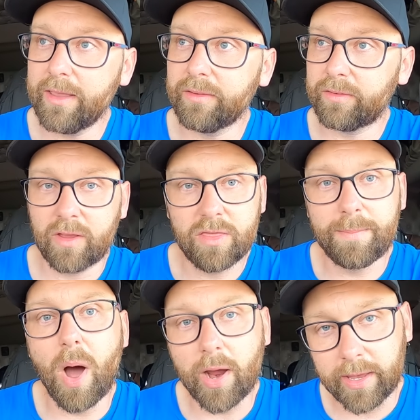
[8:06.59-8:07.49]
is
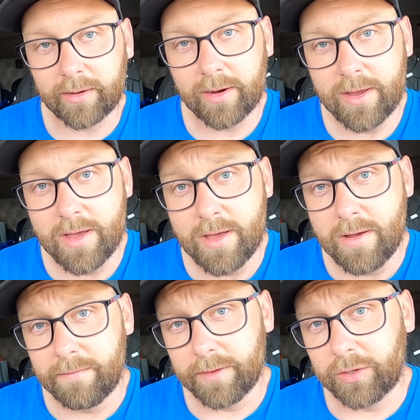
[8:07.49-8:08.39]
the pocket
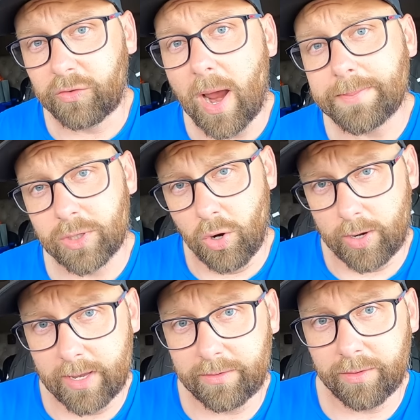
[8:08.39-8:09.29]
for the straps to
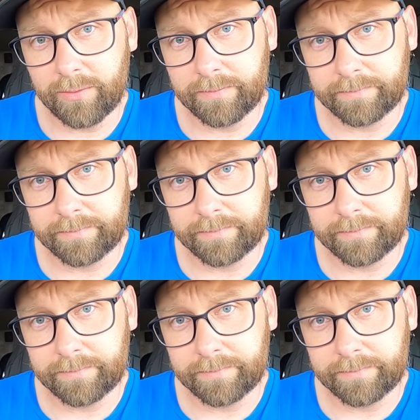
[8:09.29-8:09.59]
hook into?